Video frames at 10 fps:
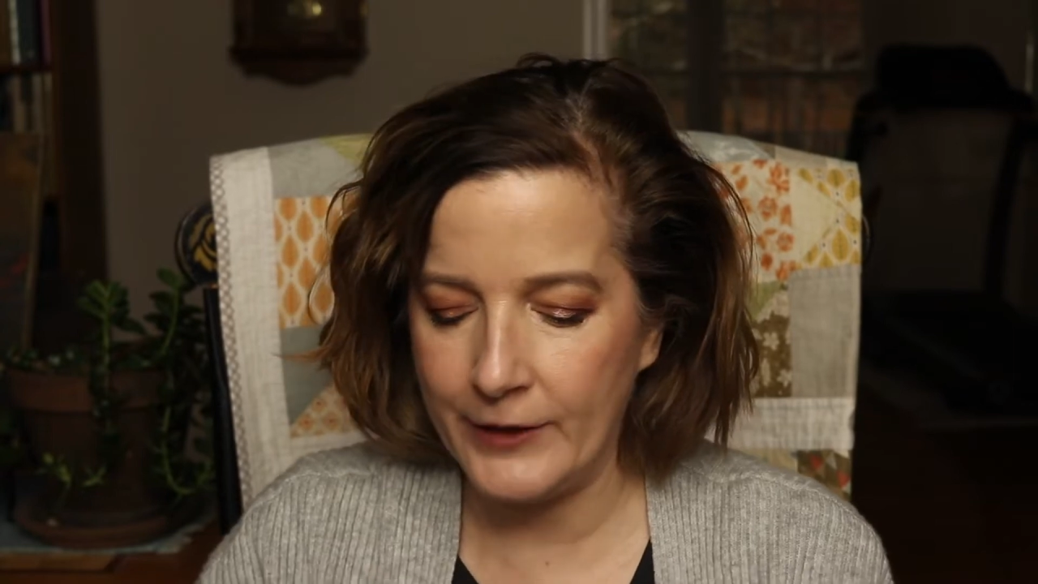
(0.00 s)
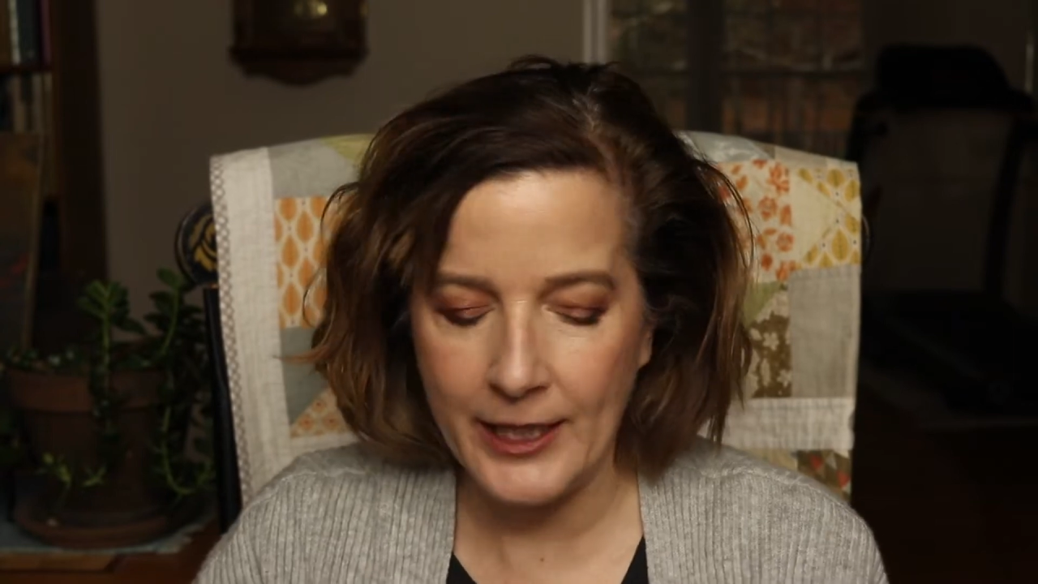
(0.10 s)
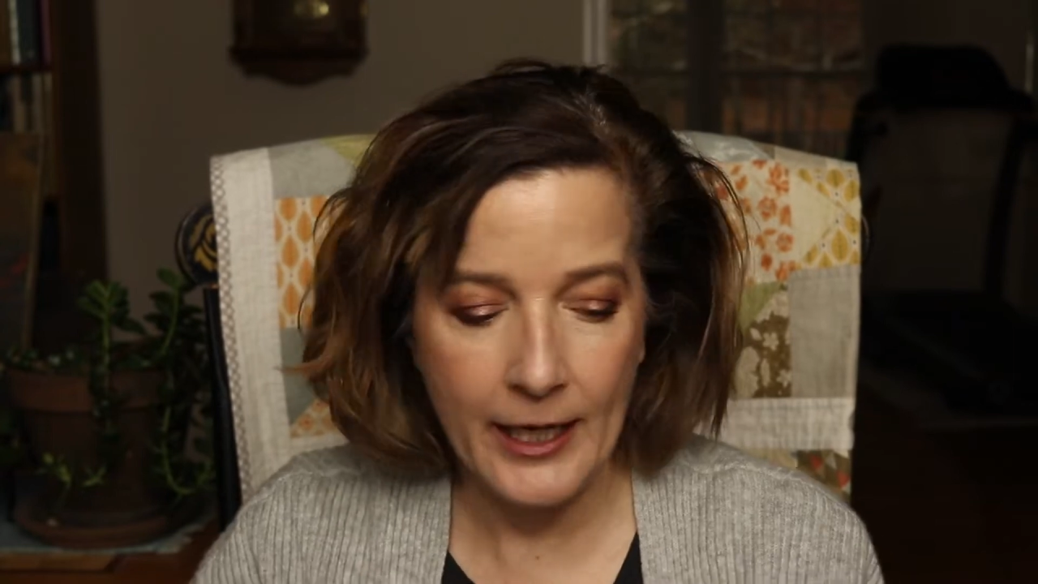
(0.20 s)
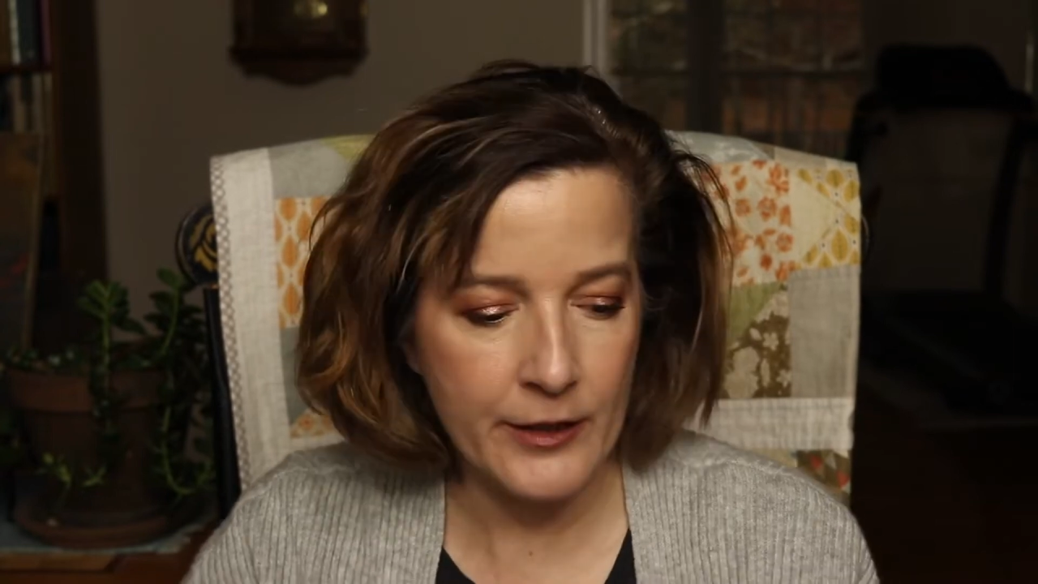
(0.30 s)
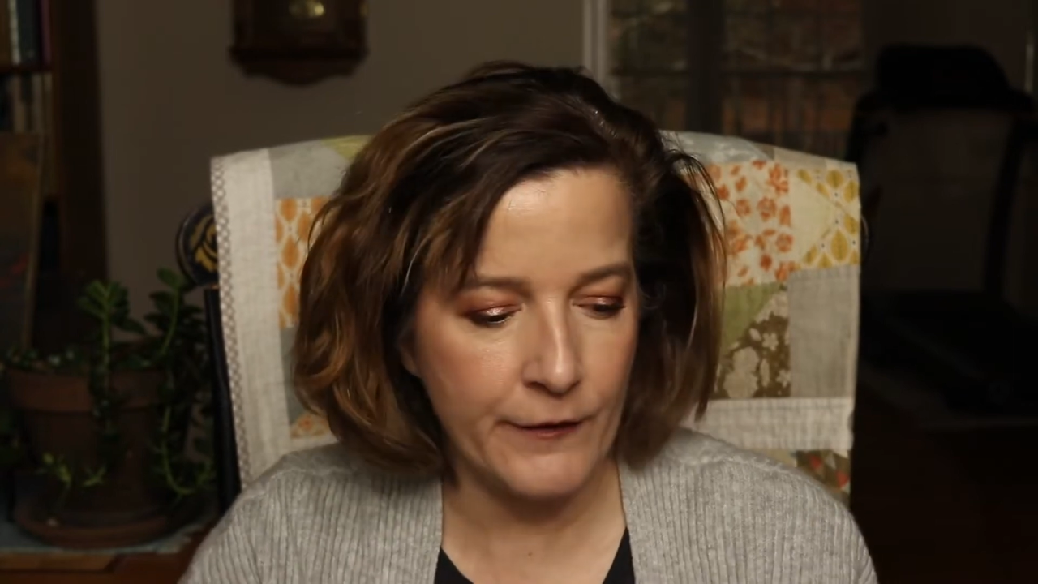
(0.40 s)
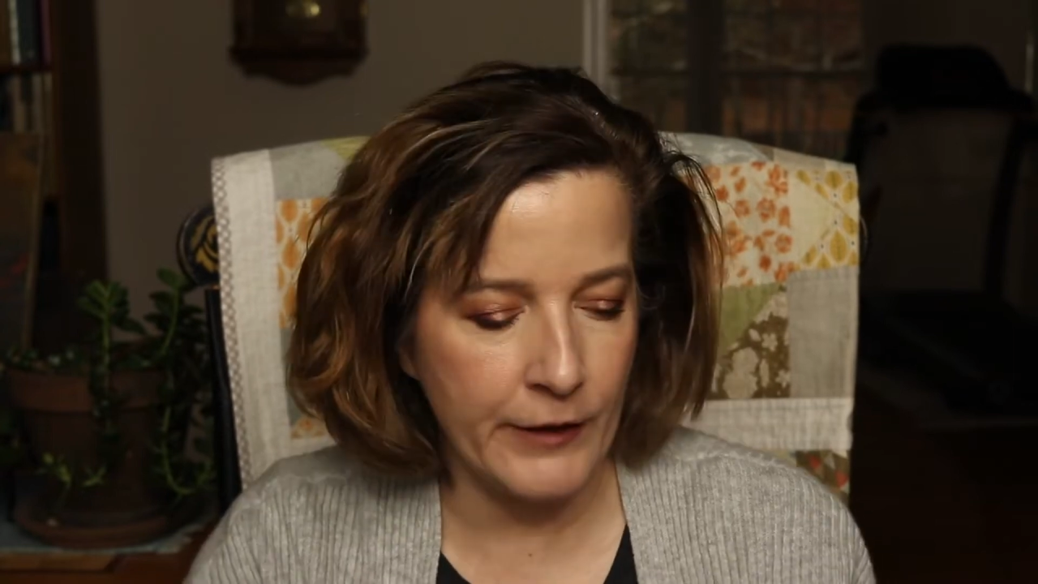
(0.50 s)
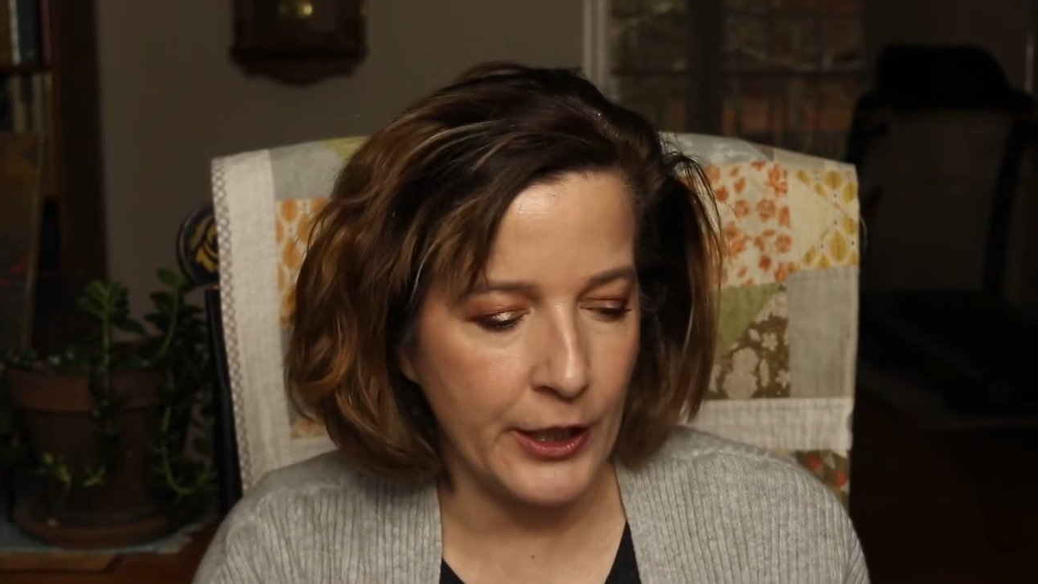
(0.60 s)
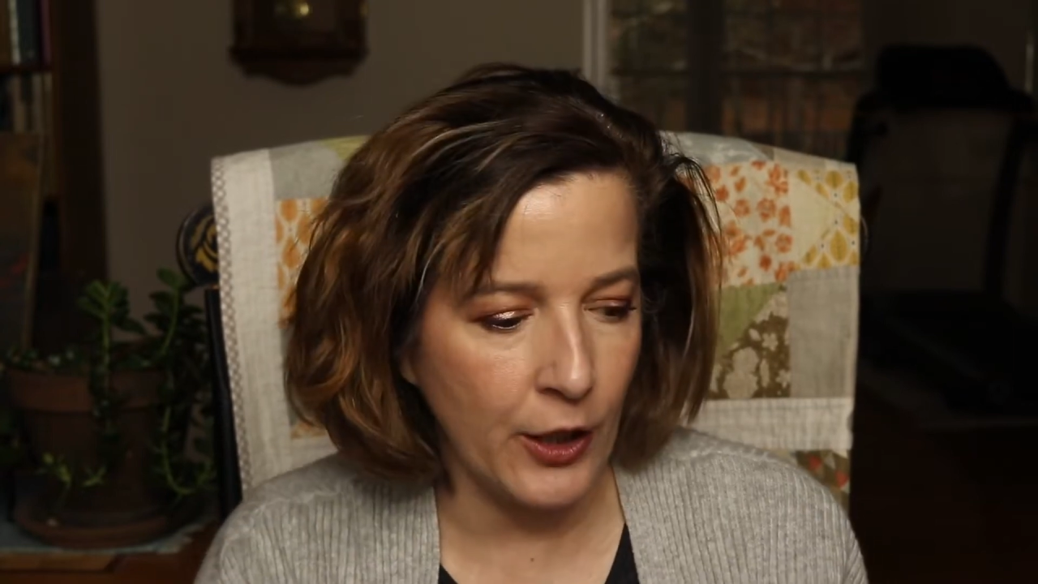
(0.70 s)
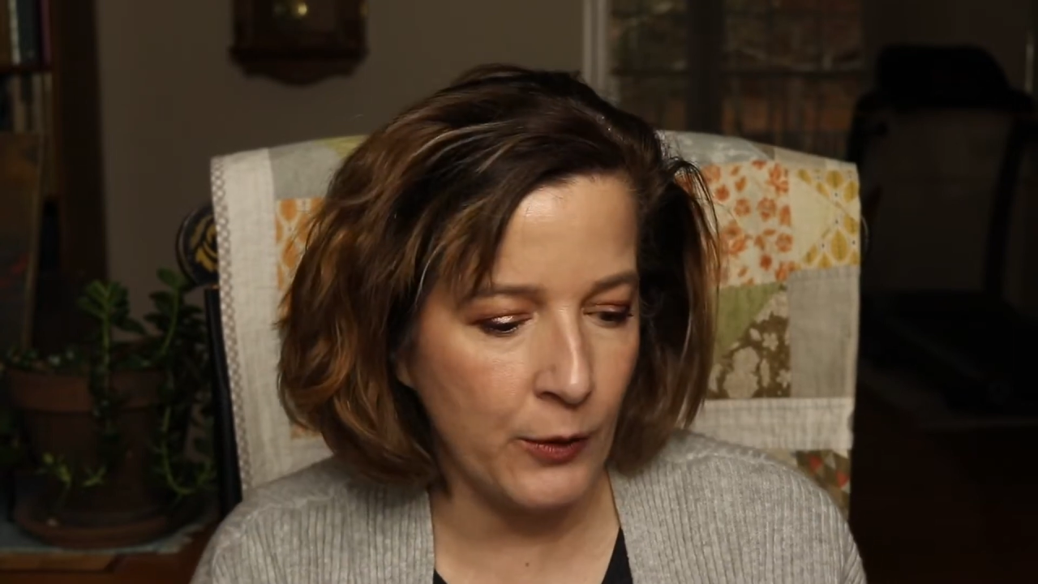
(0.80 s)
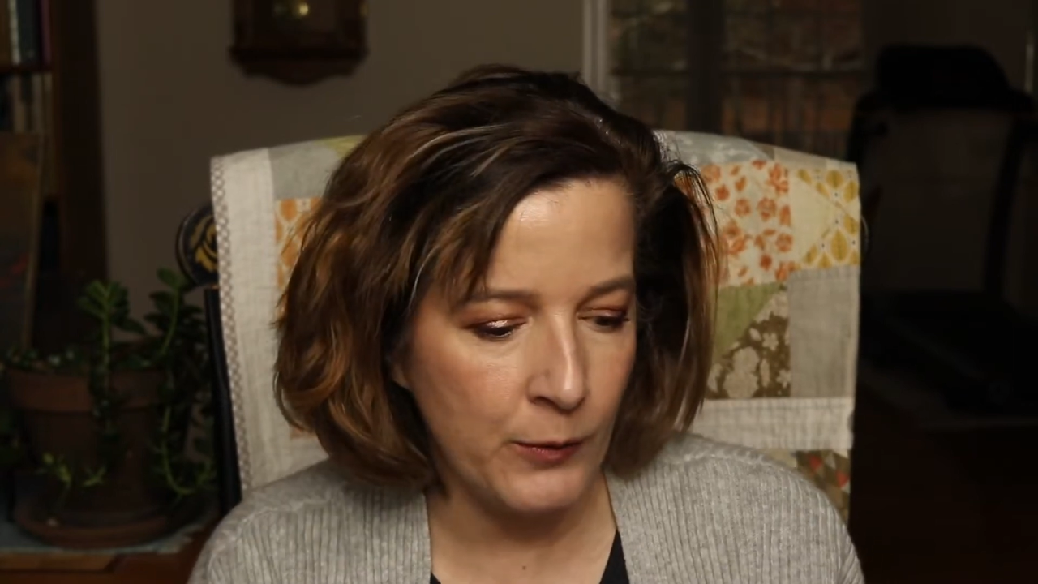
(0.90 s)
today's
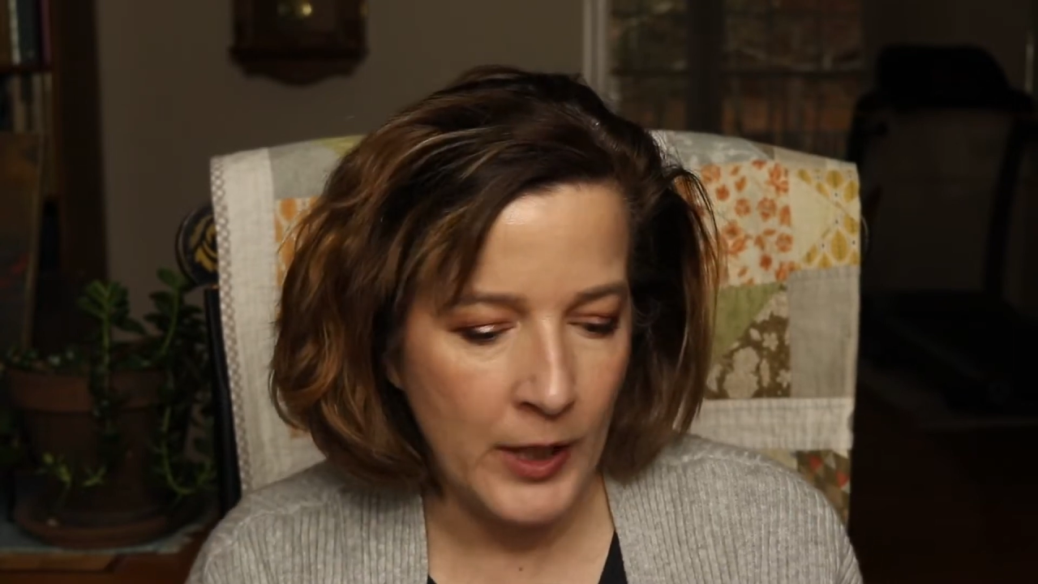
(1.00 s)
video